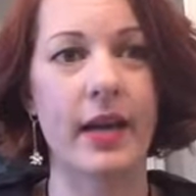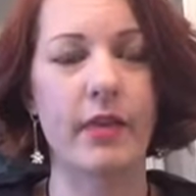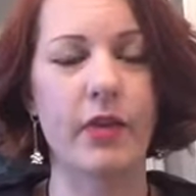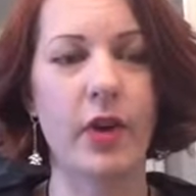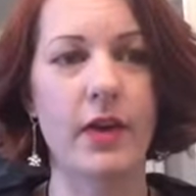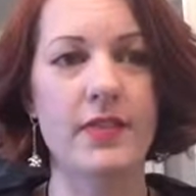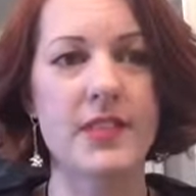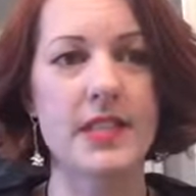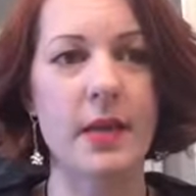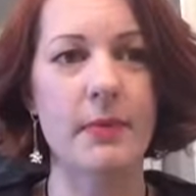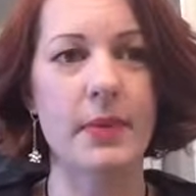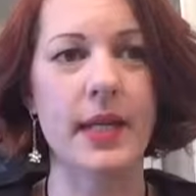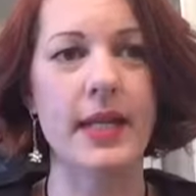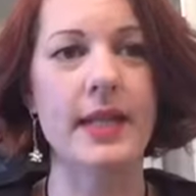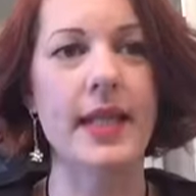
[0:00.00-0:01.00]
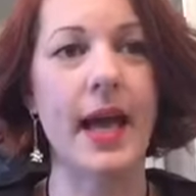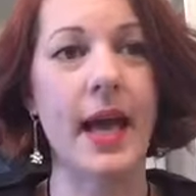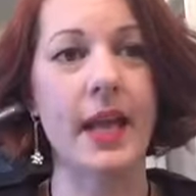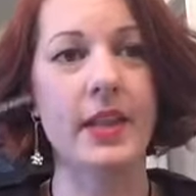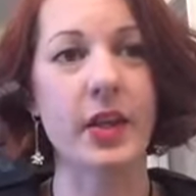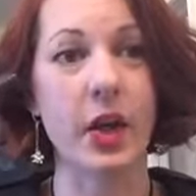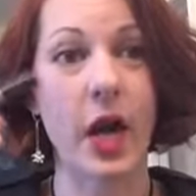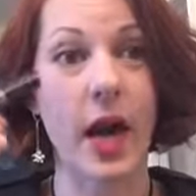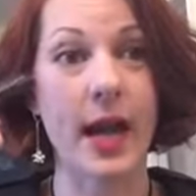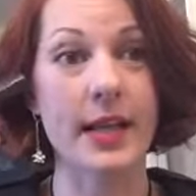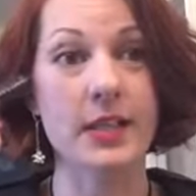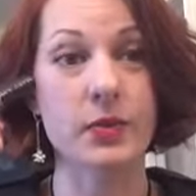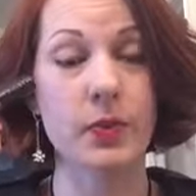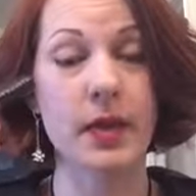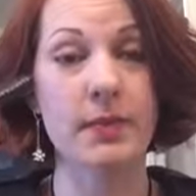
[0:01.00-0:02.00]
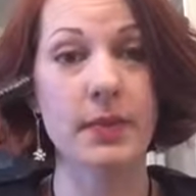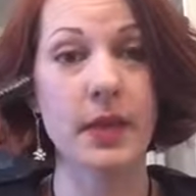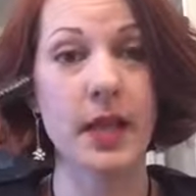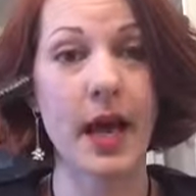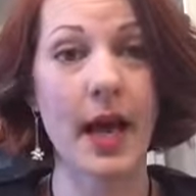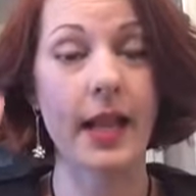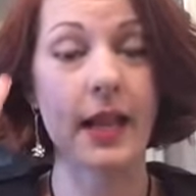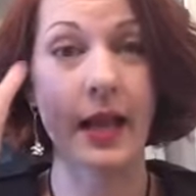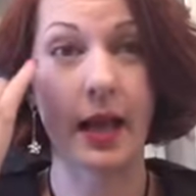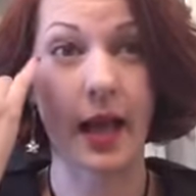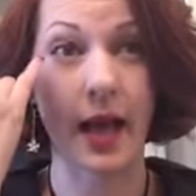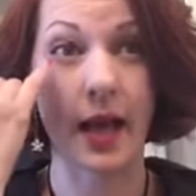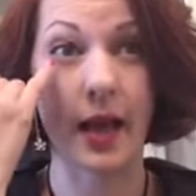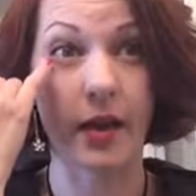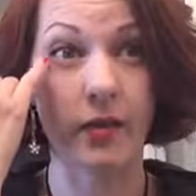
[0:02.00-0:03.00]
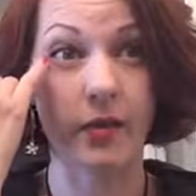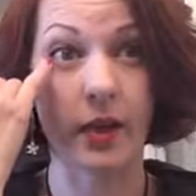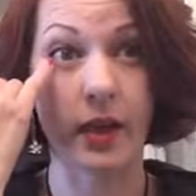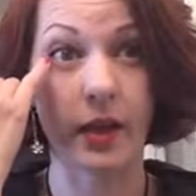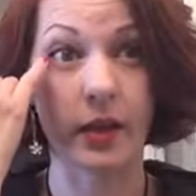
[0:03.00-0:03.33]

If you have somebody that their eyes weep a lot, like I have